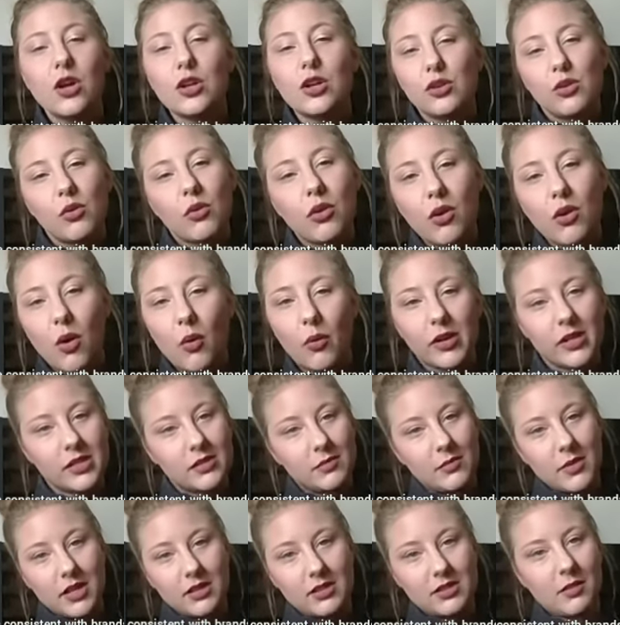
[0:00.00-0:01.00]
You can always
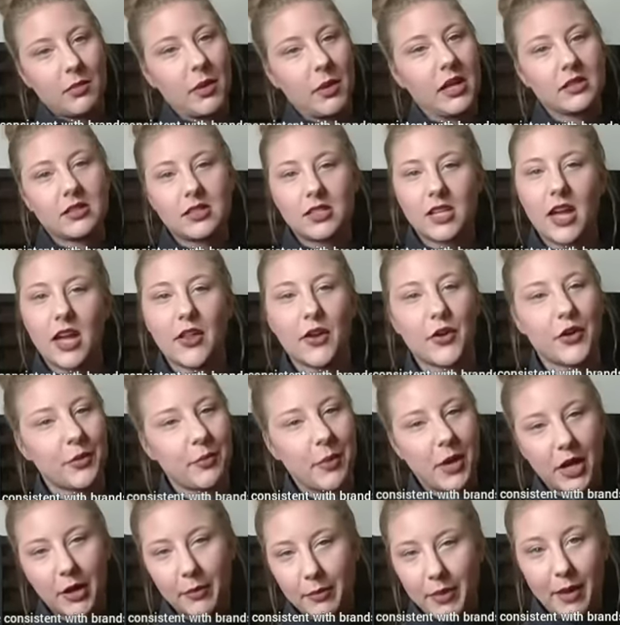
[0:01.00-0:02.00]
mix the paints together to
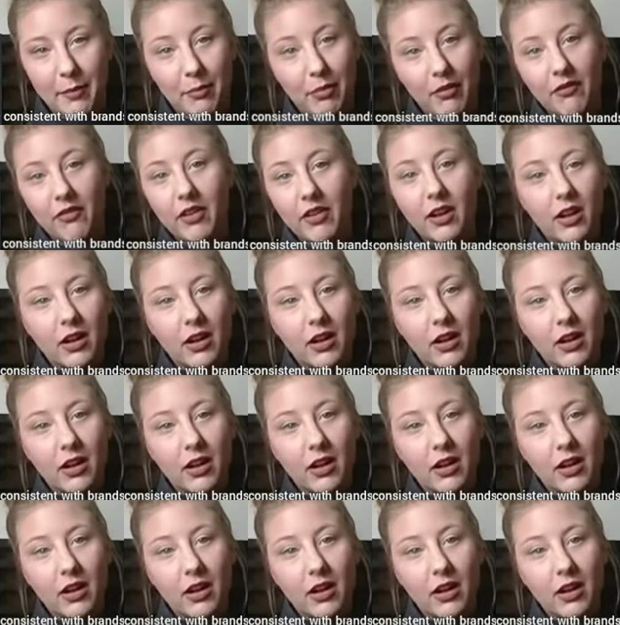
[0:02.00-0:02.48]
make them that perfect